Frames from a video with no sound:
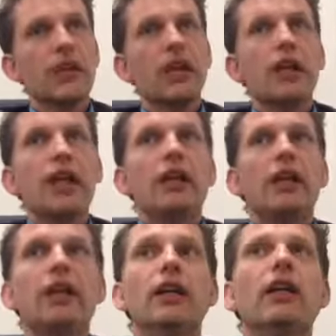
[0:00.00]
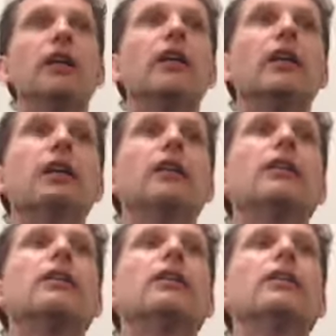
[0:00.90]
Until you get to the point where it's
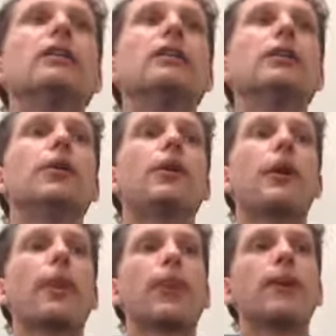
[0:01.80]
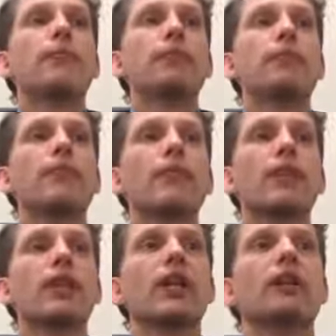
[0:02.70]
actually, if you're not meeting X, Y, Z
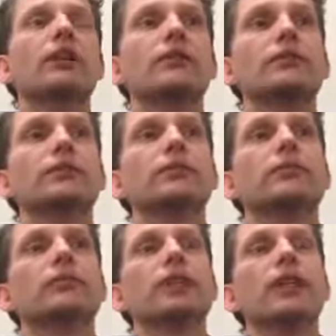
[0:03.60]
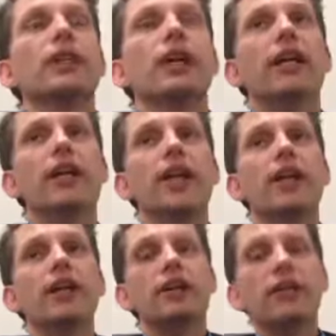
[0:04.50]
standard, you cannot supply to us.